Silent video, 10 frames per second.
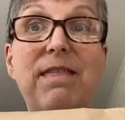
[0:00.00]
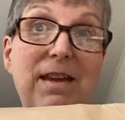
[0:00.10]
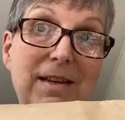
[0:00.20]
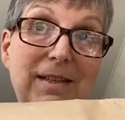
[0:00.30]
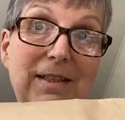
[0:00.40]

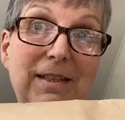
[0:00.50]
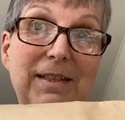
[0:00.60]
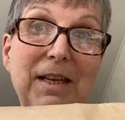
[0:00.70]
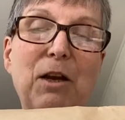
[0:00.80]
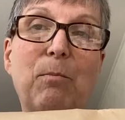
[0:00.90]
this to
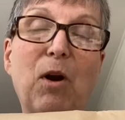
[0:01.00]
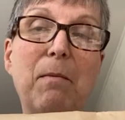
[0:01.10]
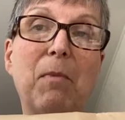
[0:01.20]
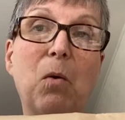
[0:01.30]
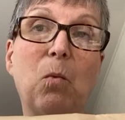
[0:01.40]
celebrate
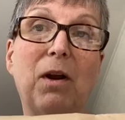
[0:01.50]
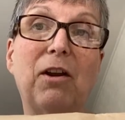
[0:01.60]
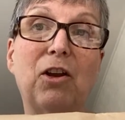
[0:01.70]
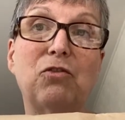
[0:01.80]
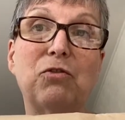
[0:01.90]
my
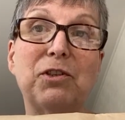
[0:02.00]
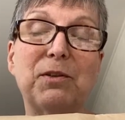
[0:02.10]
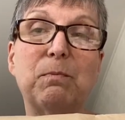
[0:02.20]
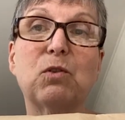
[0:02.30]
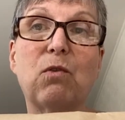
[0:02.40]
100
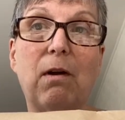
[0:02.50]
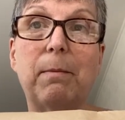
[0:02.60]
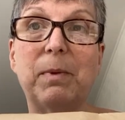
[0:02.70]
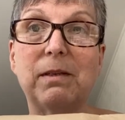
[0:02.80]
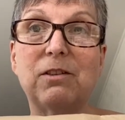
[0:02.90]

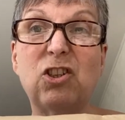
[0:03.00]
subscribers.